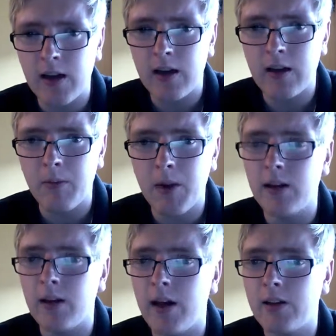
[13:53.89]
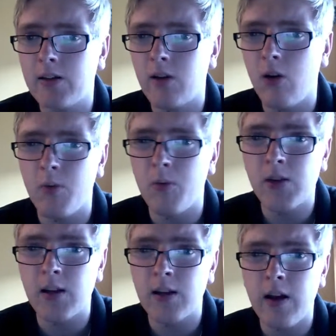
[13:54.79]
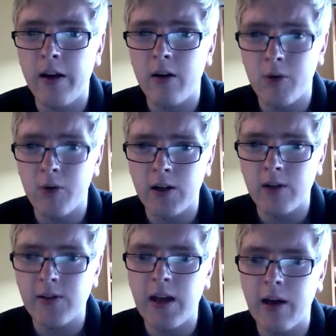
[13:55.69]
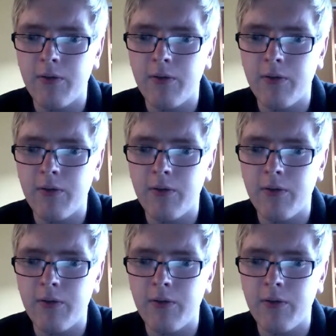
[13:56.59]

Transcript: and apparently that's almost the entire body of staff.